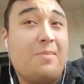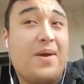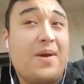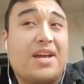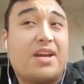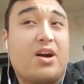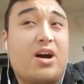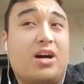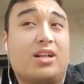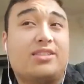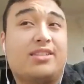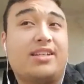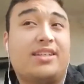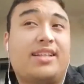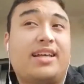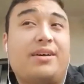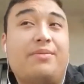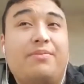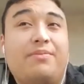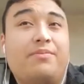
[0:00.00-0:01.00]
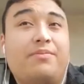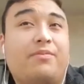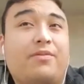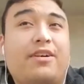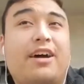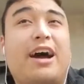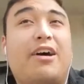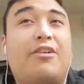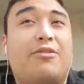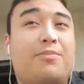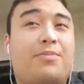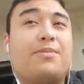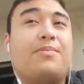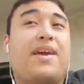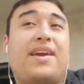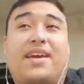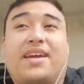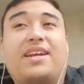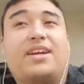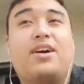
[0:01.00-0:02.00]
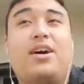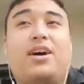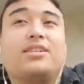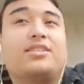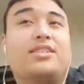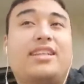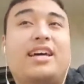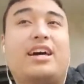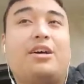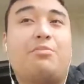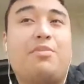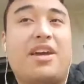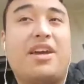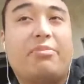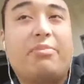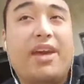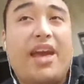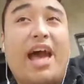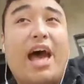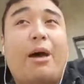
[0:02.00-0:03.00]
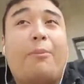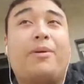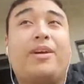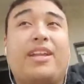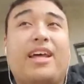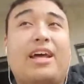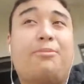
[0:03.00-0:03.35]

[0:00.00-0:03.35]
I make content that I would be making content that would make me happy,